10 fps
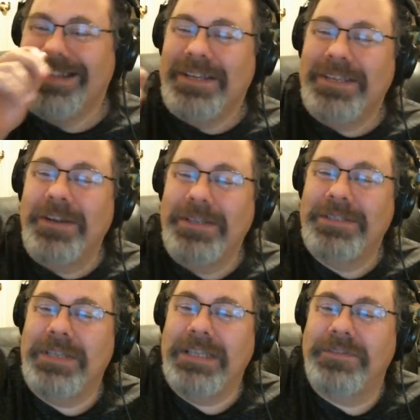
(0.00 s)

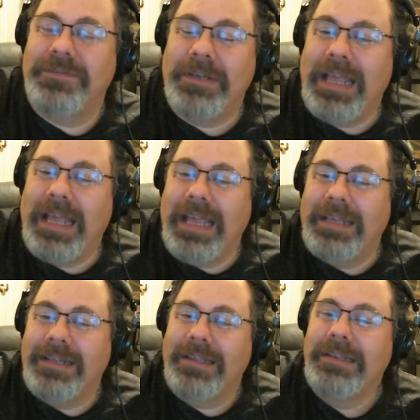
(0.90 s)
It's funny. I
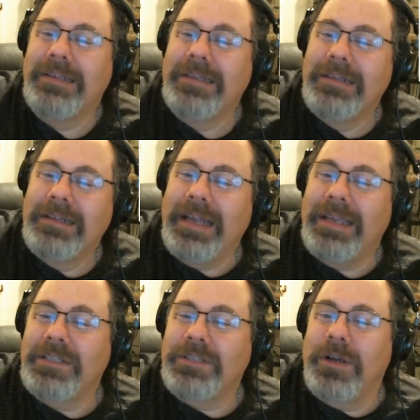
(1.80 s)
had a
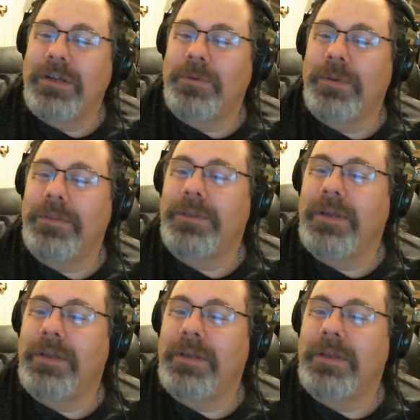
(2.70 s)
talk with